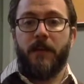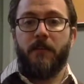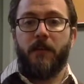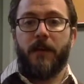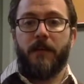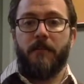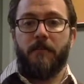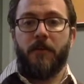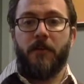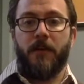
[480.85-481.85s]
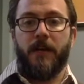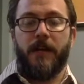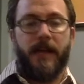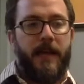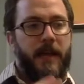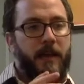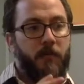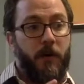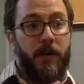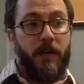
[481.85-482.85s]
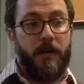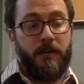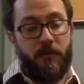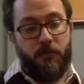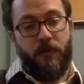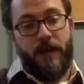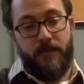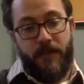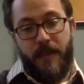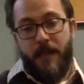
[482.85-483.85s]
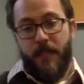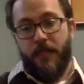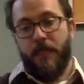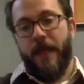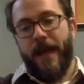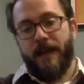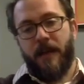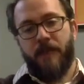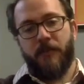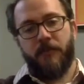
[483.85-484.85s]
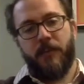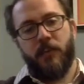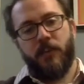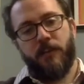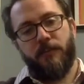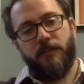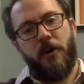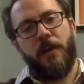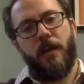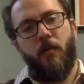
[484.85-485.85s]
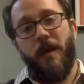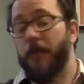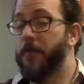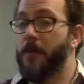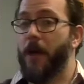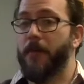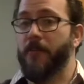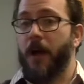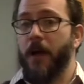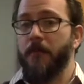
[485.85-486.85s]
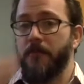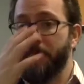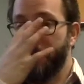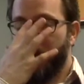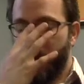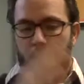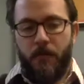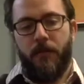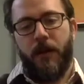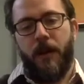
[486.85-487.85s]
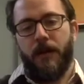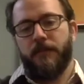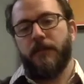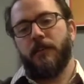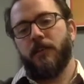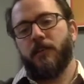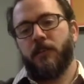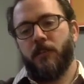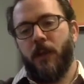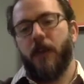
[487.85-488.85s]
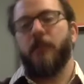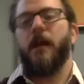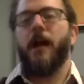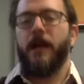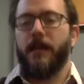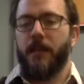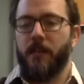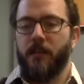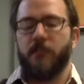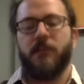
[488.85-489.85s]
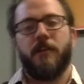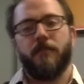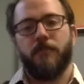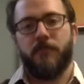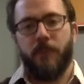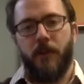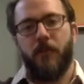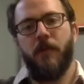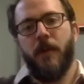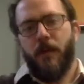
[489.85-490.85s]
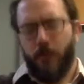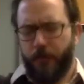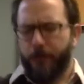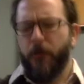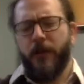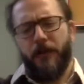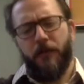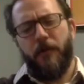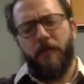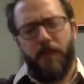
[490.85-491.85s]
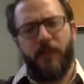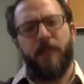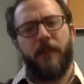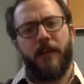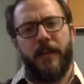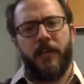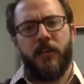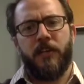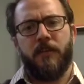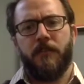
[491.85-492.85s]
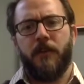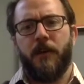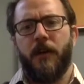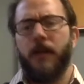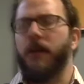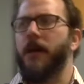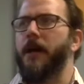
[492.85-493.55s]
during modernity, and we're going to trace that conversation starting with Thomas Hobbes, moving on to John Locke and Jean-Jacques Rousseau, looking through a bunch of variations on